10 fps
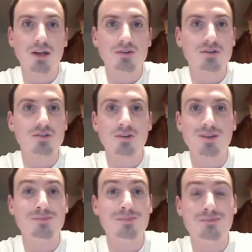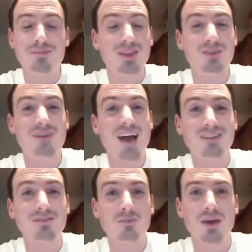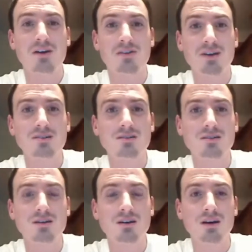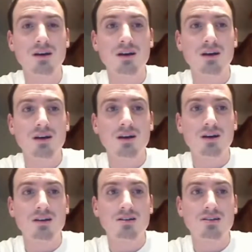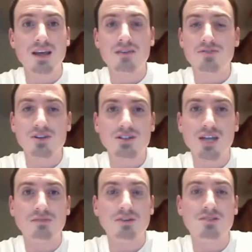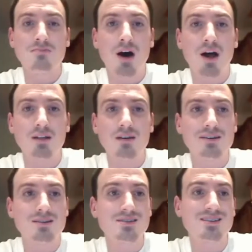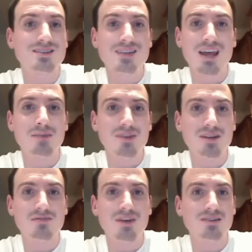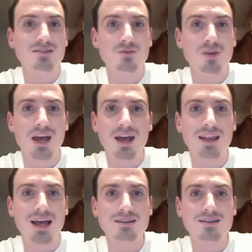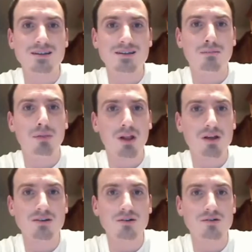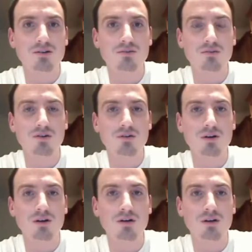injuries, but the fact of the matter is, save for the safety spot, this is the same defense that we had last season, plus OC Umenyiora.